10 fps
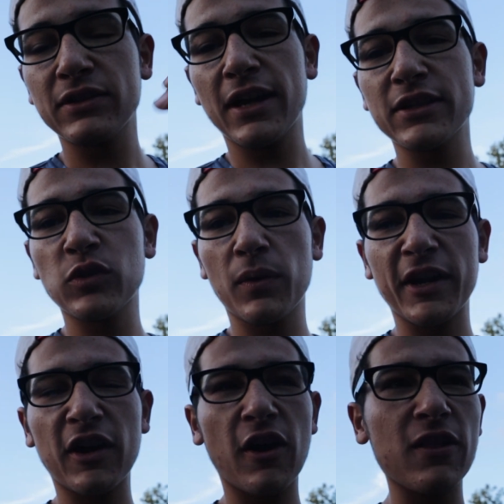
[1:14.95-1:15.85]
you guys know, I'm
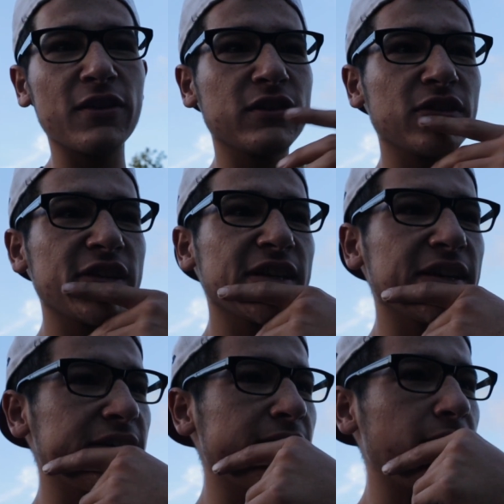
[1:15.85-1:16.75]
in college.
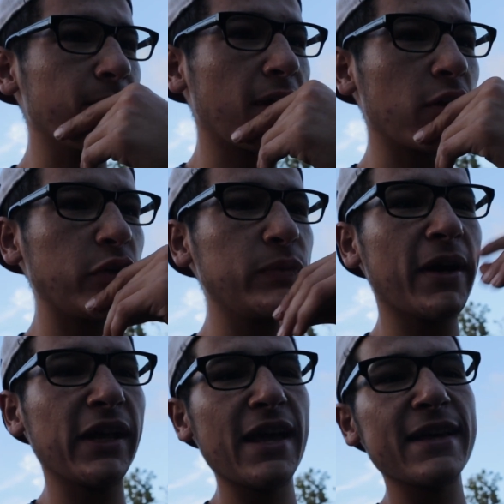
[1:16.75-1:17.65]
Gotta go do
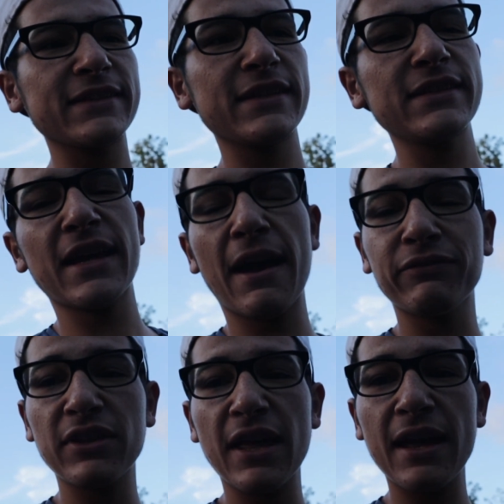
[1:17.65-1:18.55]
my classes.
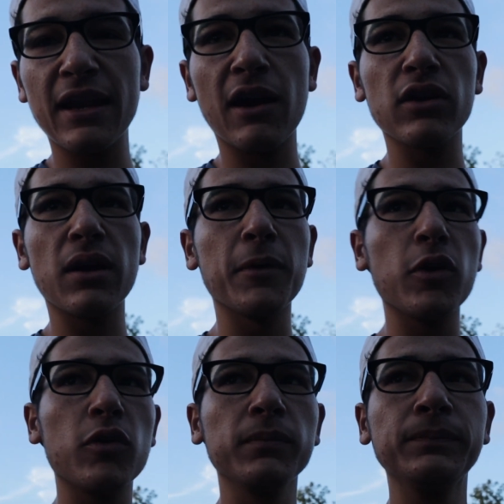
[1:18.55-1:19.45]
After that, I'll come
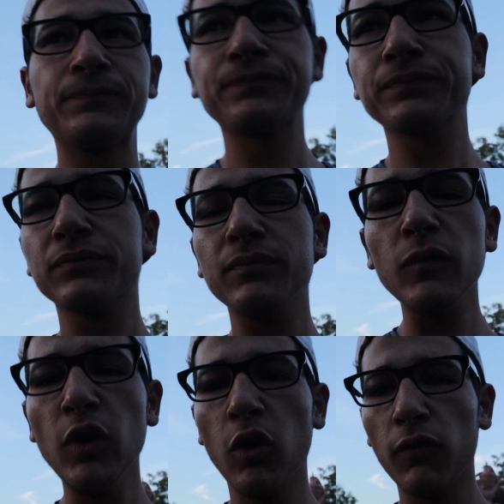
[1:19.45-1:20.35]
home.
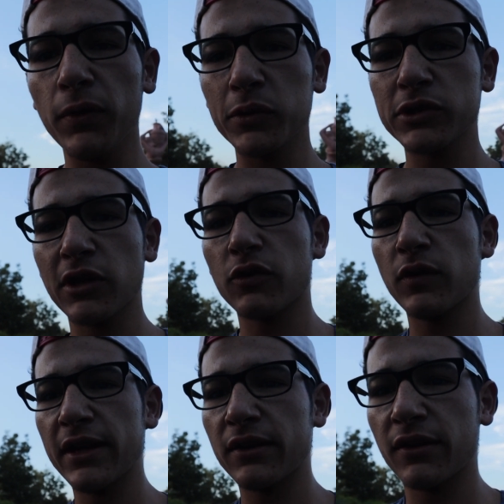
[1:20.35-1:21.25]
Hopefully we'll start
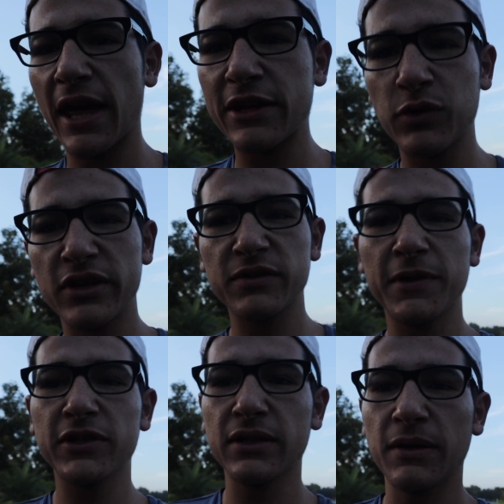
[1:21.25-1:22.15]
cranking on that
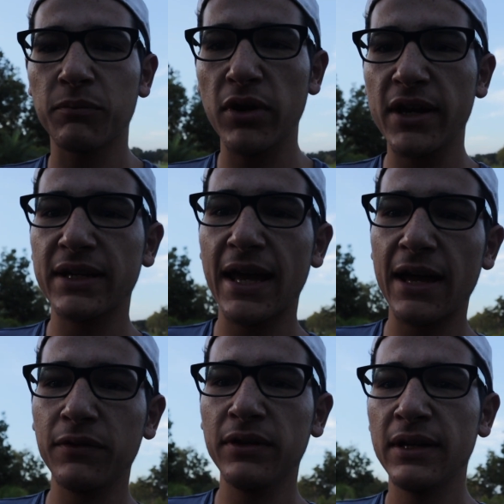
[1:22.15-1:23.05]
transmission and bring it
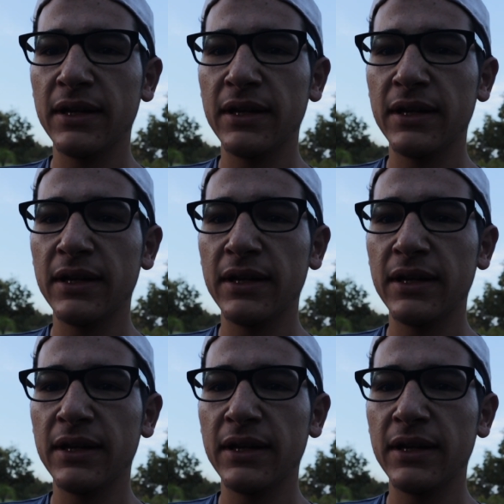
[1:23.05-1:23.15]
down.